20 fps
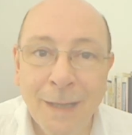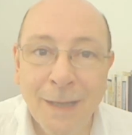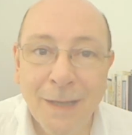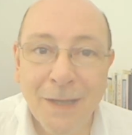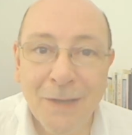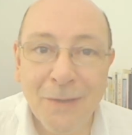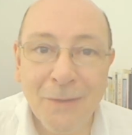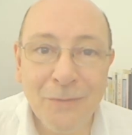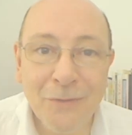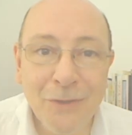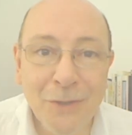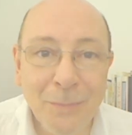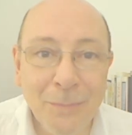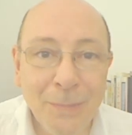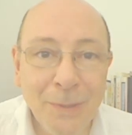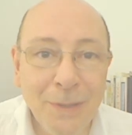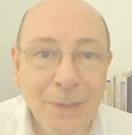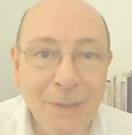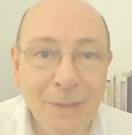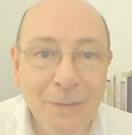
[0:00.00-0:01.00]
I don't jump
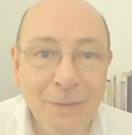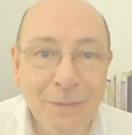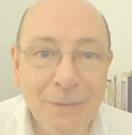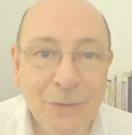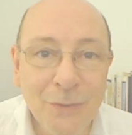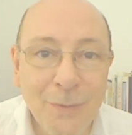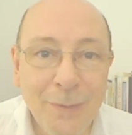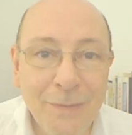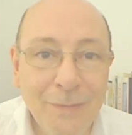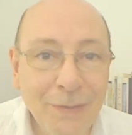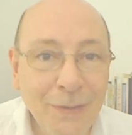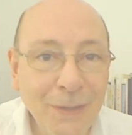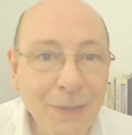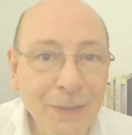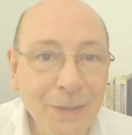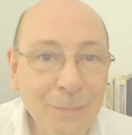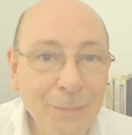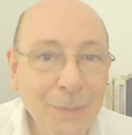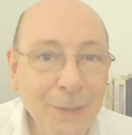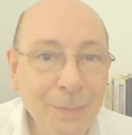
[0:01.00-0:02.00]
in to everything
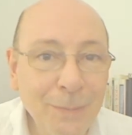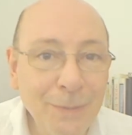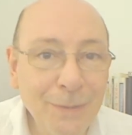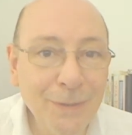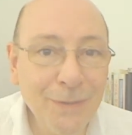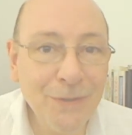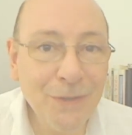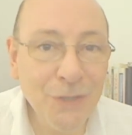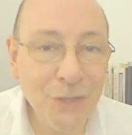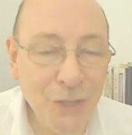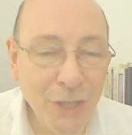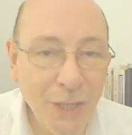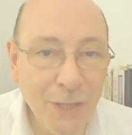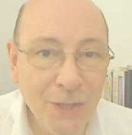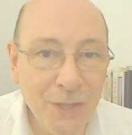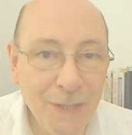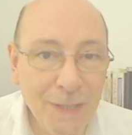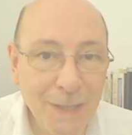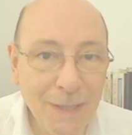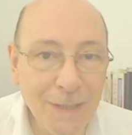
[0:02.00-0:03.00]
that people are
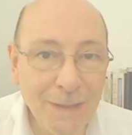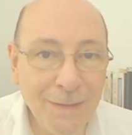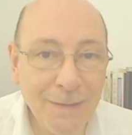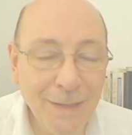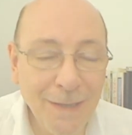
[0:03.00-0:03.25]
suggesting.